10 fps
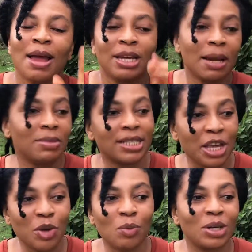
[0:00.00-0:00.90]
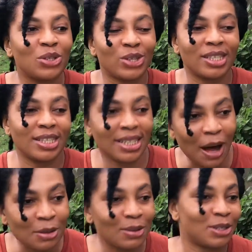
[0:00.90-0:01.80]
Let me say you want to sit
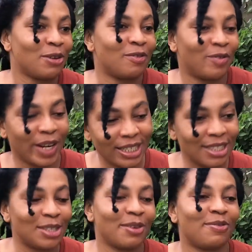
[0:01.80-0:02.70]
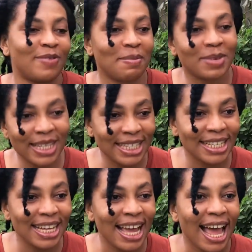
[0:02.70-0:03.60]
out with your friends, your
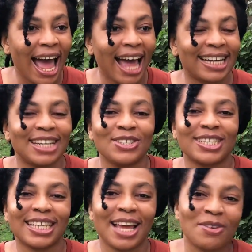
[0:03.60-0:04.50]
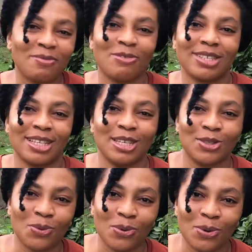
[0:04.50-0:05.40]
family, and then you're scared of mosquito,